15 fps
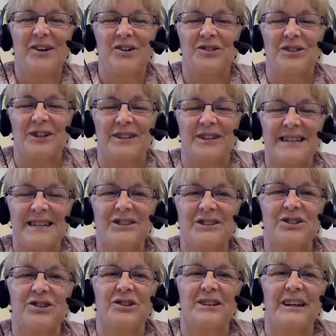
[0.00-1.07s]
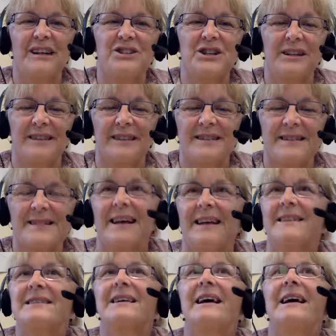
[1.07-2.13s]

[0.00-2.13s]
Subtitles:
Hold on, technical glitch at this end.